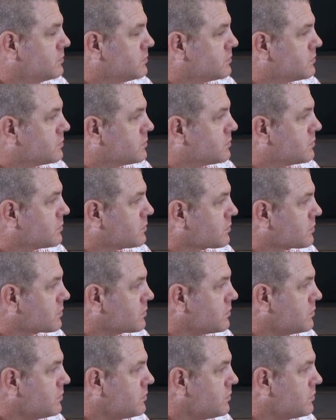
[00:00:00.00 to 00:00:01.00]

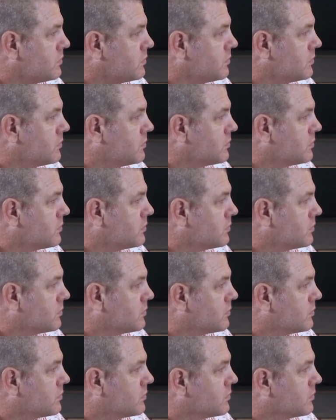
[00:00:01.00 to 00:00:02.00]

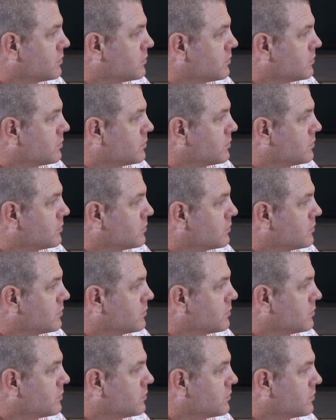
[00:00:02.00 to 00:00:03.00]

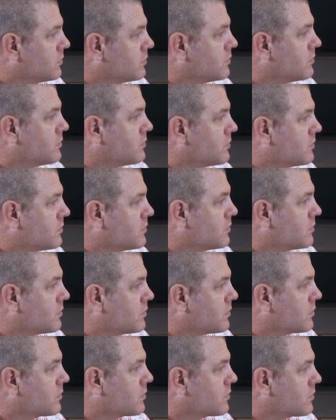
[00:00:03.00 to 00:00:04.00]

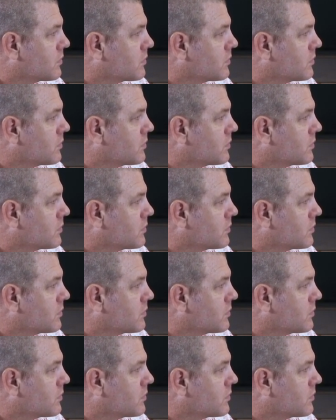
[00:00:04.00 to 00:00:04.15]
[no speech]